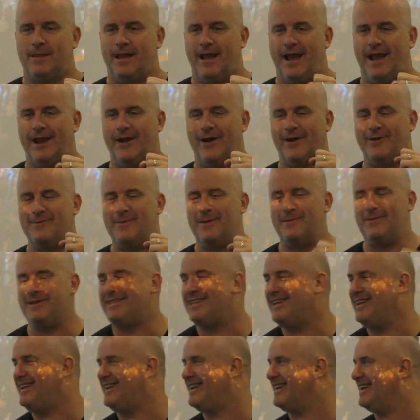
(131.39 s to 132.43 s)
And I remember
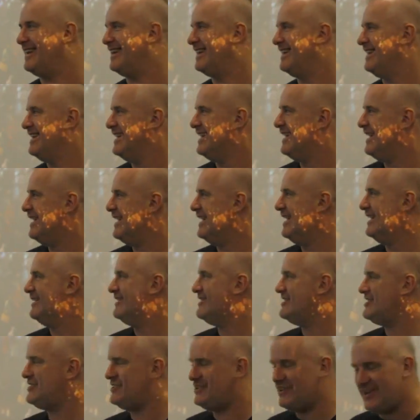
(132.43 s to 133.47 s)
thinking,
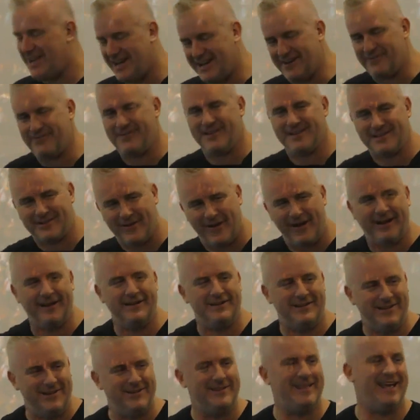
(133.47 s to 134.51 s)
shit, if this guy can
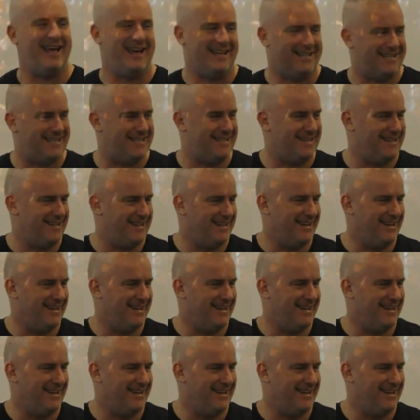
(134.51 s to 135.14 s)
do this